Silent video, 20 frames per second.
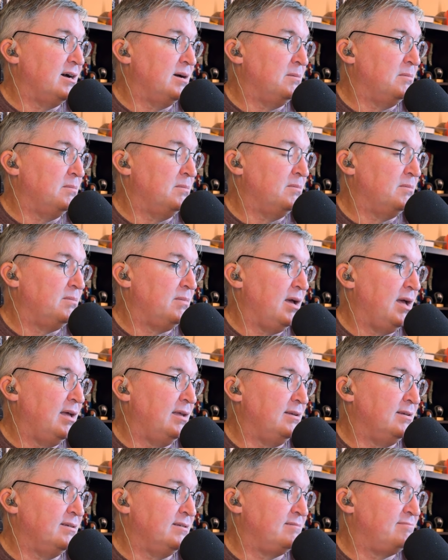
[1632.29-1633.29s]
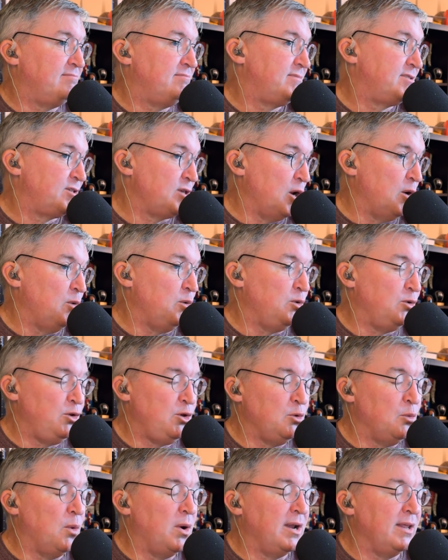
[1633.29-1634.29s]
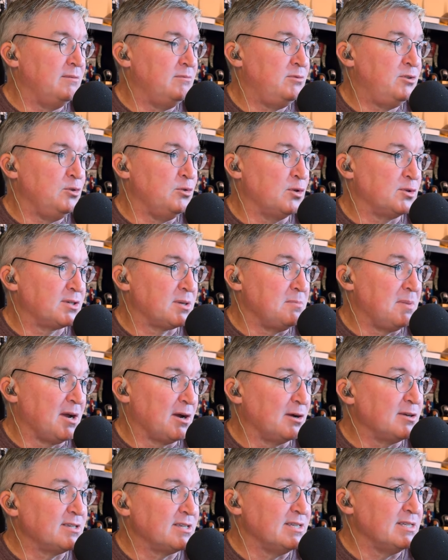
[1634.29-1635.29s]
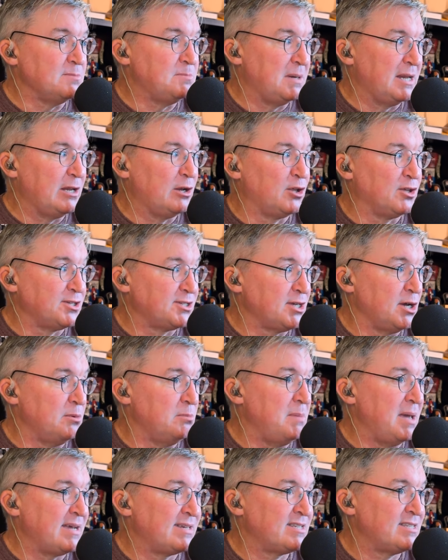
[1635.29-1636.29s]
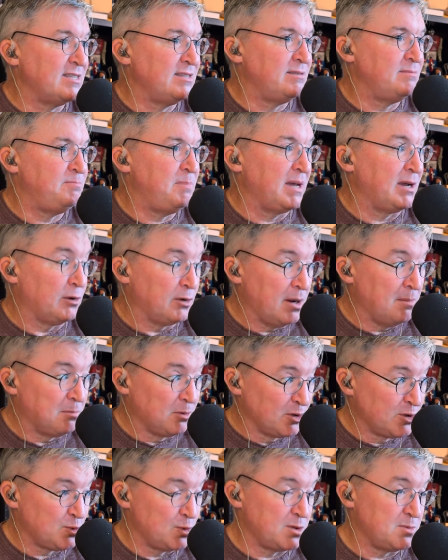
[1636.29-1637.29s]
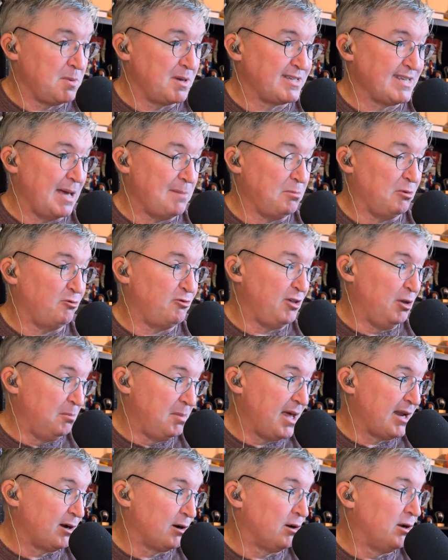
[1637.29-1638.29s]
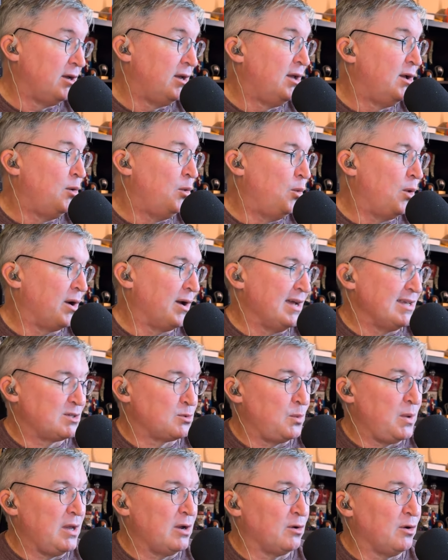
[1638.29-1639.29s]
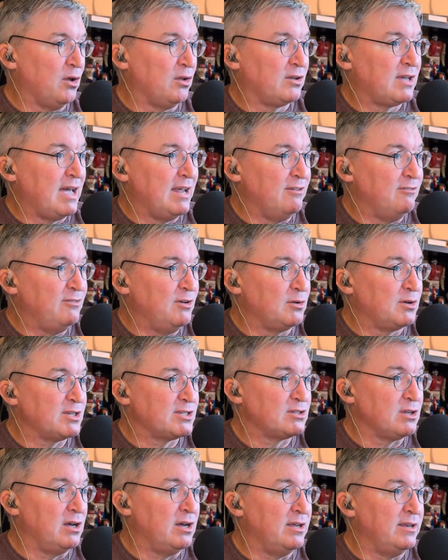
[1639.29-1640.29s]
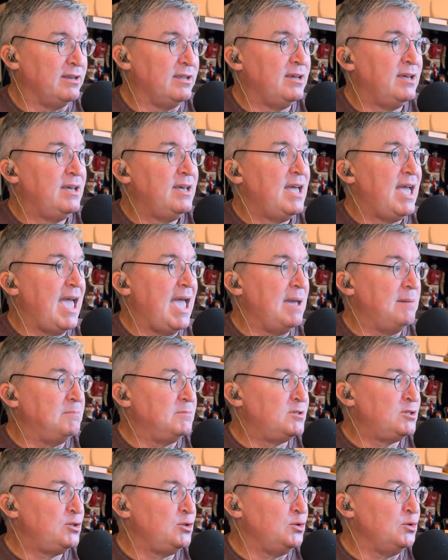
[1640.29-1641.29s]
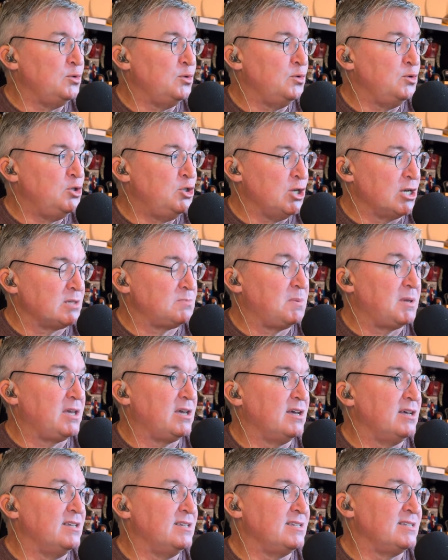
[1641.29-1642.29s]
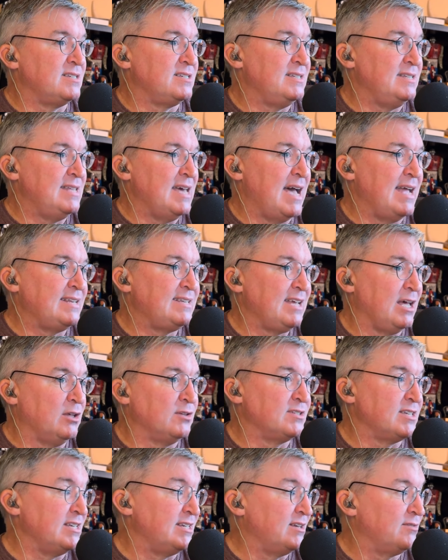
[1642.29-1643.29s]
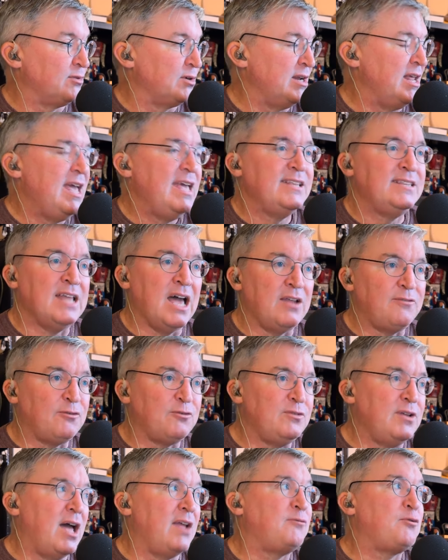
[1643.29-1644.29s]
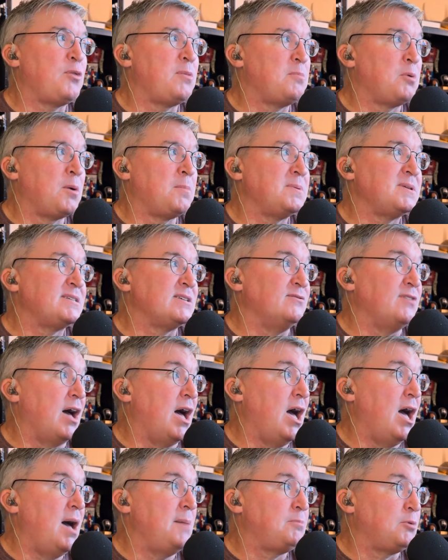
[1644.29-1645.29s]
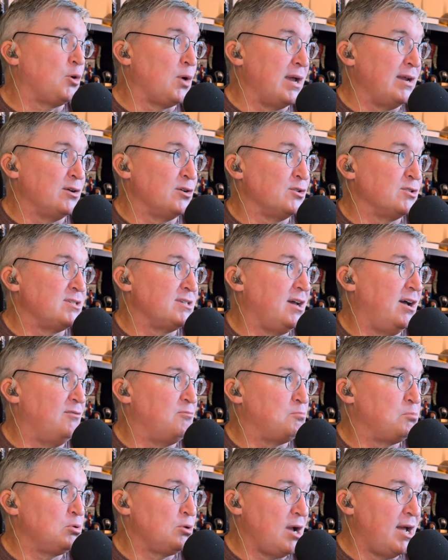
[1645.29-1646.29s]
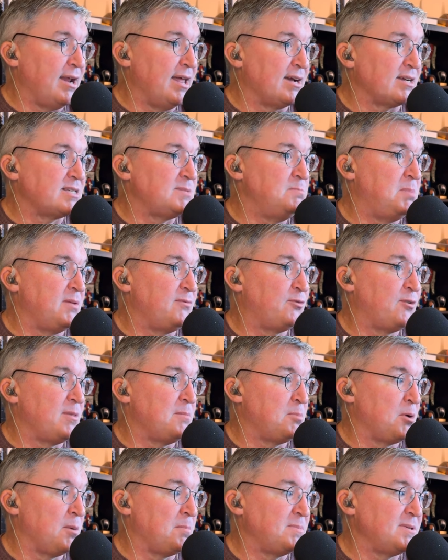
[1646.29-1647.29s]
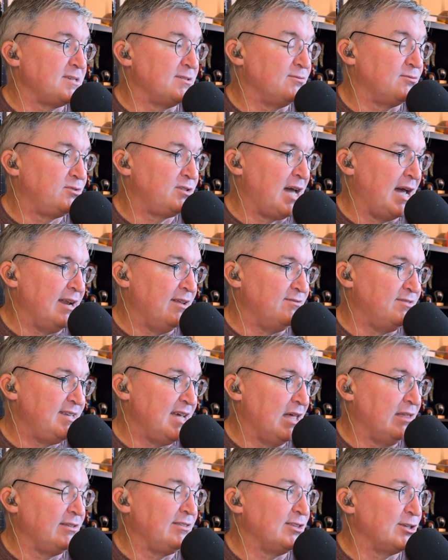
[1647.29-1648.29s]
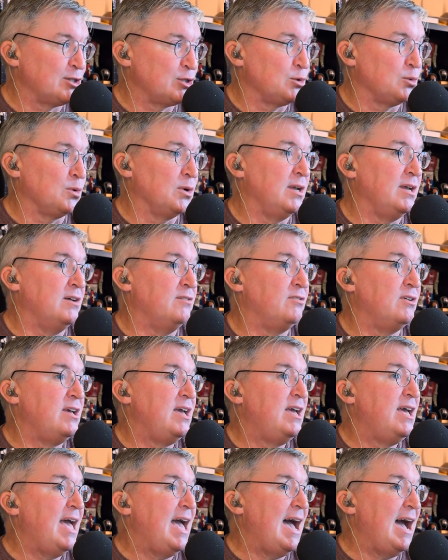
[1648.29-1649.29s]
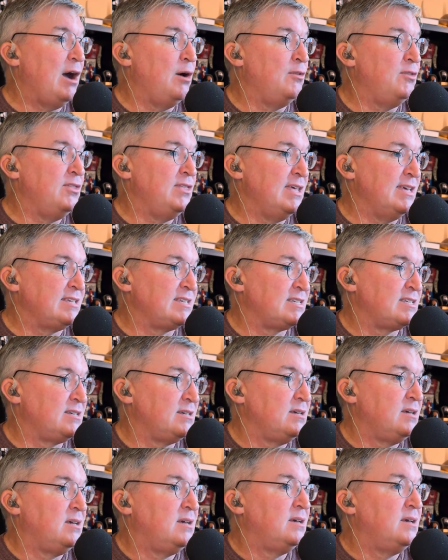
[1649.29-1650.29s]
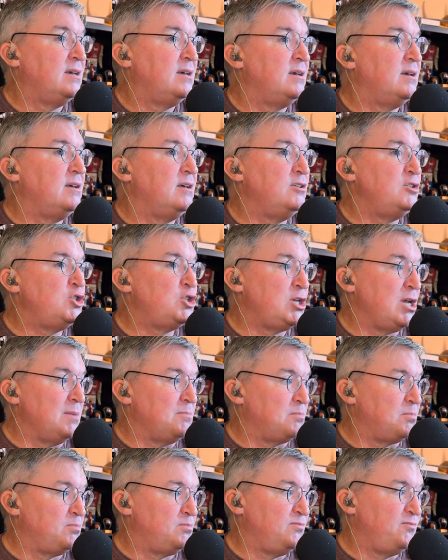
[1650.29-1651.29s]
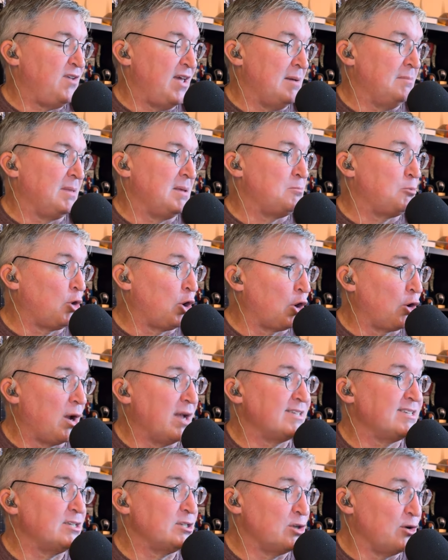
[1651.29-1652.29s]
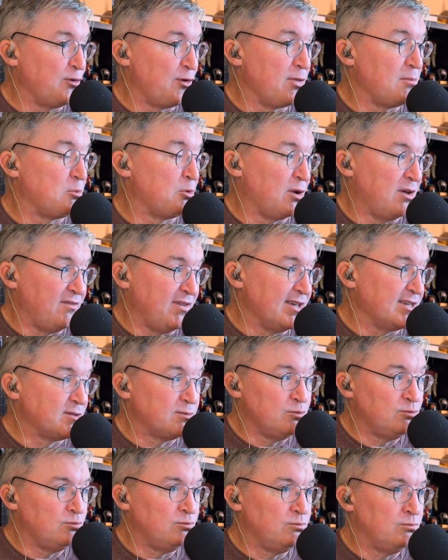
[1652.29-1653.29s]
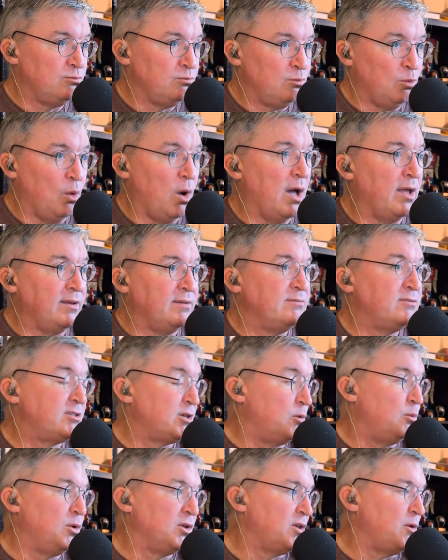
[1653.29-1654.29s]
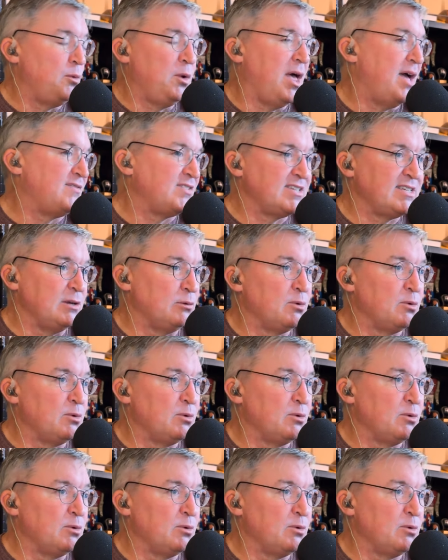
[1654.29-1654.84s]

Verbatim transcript: um and so you want to do those comparisons but it also makes bigger numbers which makes apple feel better whereas we are all kind of focused on m2 just because that tells a different not not for the purpose of upgraders of products but for the purpose of kind of telling the story of mm -hmm. how this chip family progresses over the previous one. So we'll we'll have to see.